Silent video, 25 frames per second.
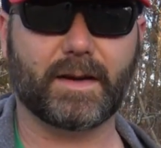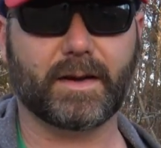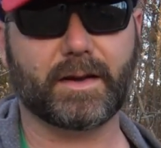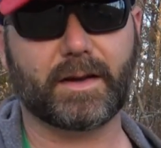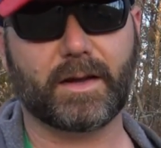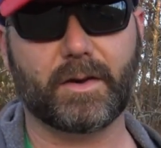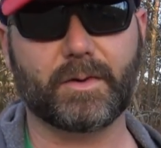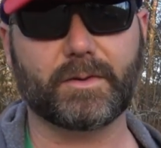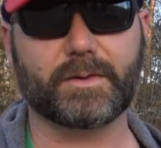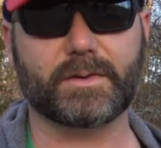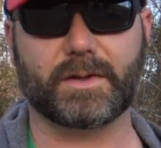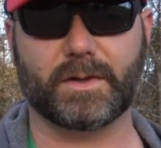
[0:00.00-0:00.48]
a
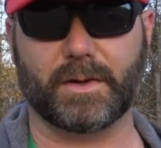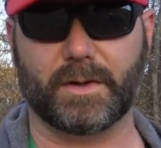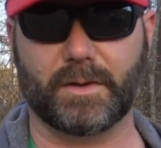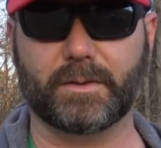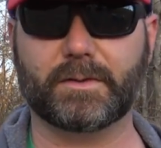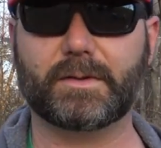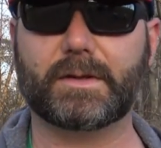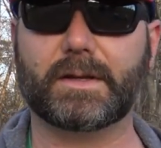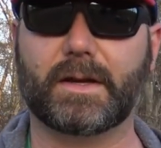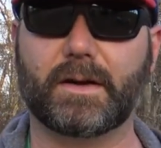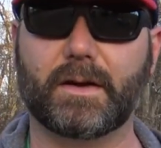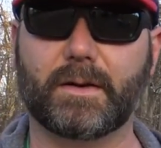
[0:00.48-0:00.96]
goat to
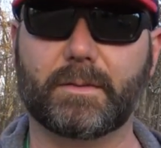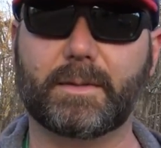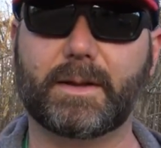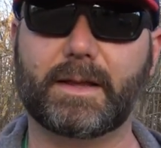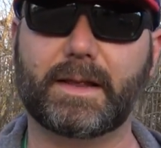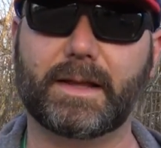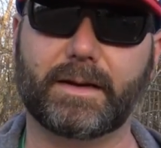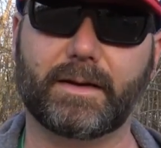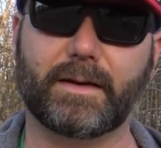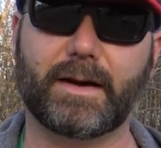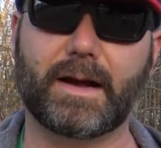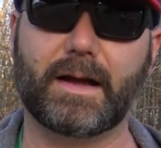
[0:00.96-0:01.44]
you to help
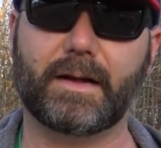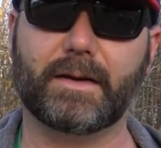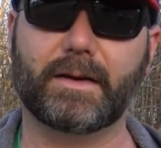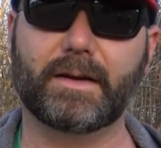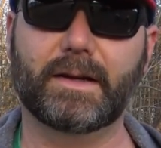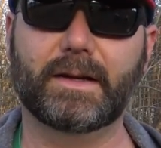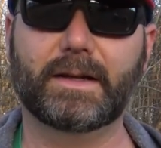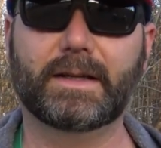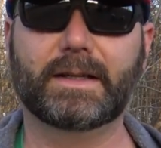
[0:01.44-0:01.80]
clear out